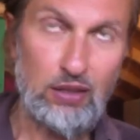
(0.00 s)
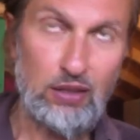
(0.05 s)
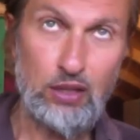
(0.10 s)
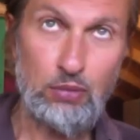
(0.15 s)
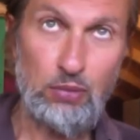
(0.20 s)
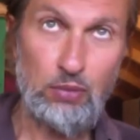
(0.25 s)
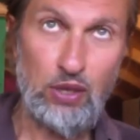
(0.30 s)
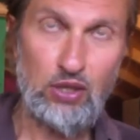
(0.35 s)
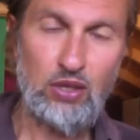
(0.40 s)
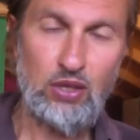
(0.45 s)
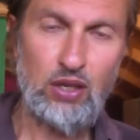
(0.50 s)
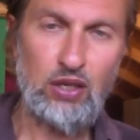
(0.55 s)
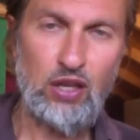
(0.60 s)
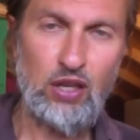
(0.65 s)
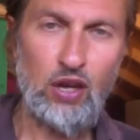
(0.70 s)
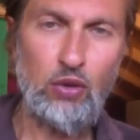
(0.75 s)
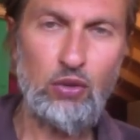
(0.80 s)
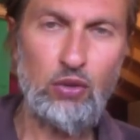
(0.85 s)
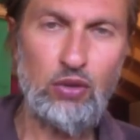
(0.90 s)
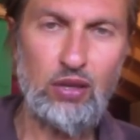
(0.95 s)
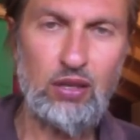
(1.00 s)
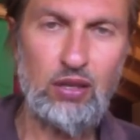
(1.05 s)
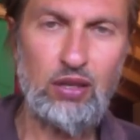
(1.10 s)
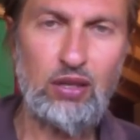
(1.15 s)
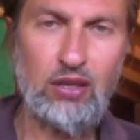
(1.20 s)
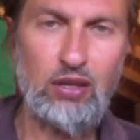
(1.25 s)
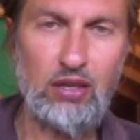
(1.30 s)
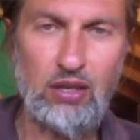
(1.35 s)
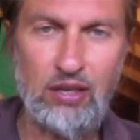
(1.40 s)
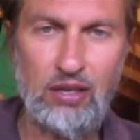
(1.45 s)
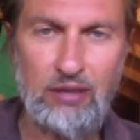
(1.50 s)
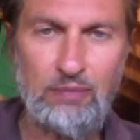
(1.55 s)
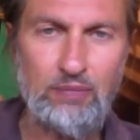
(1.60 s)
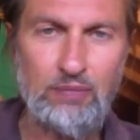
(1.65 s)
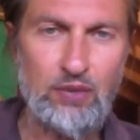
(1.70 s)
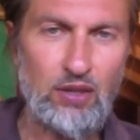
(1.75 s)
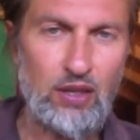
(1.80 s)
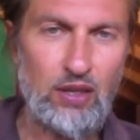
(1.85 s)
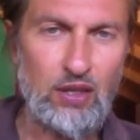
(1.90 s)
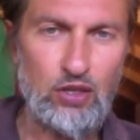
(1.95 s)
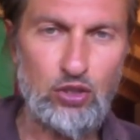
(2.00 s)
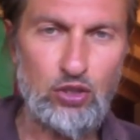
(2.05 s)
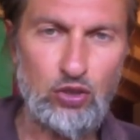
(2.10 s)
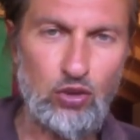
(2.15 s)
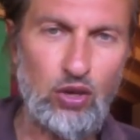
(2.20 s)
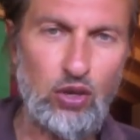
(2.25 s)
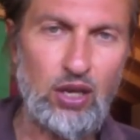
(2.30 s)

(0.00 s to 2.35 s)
especially now with the strong